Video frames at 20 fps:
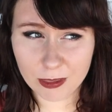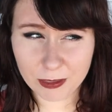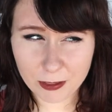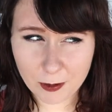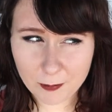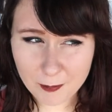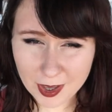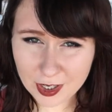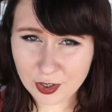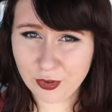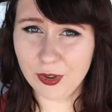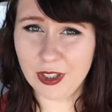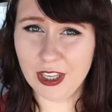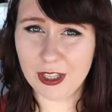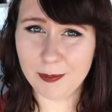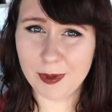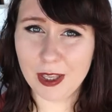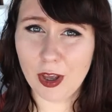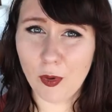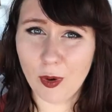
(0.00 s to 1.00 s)
the metro
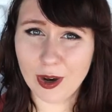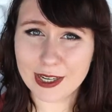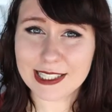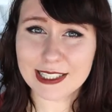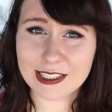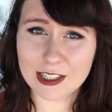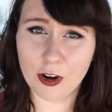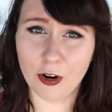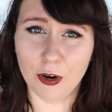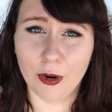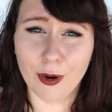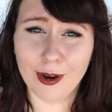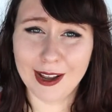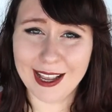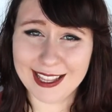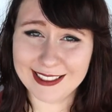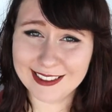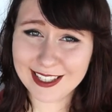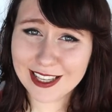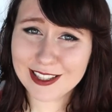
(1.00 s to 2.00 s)
can be quite slow,
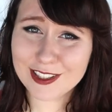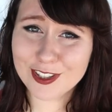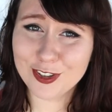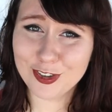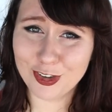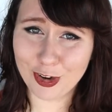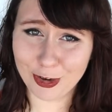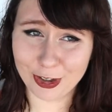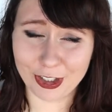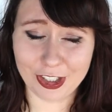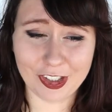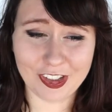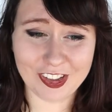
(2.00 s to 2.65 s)
and that's annoying,